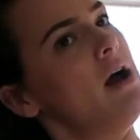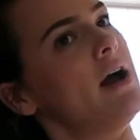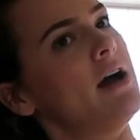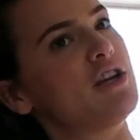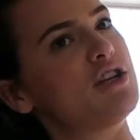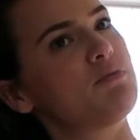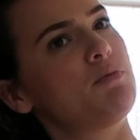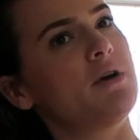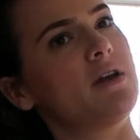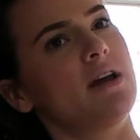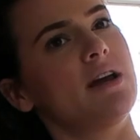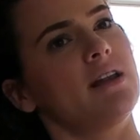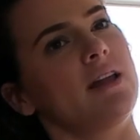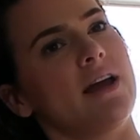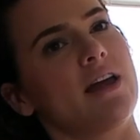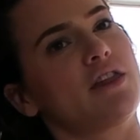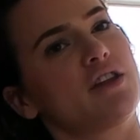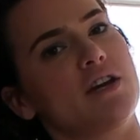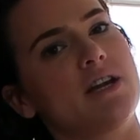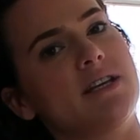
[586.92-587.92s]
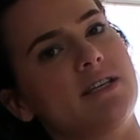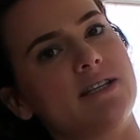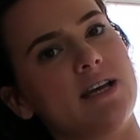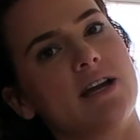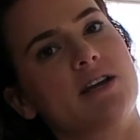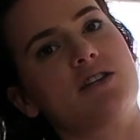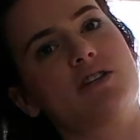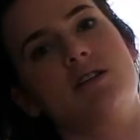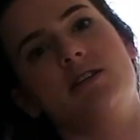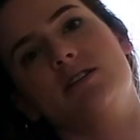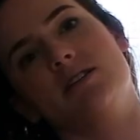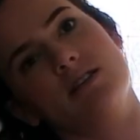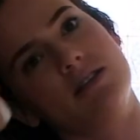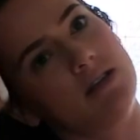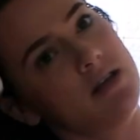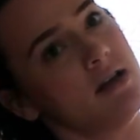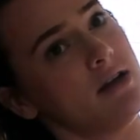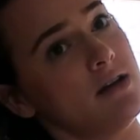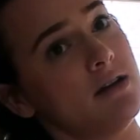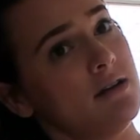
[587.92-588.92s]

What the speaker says: I just put it in like three sections.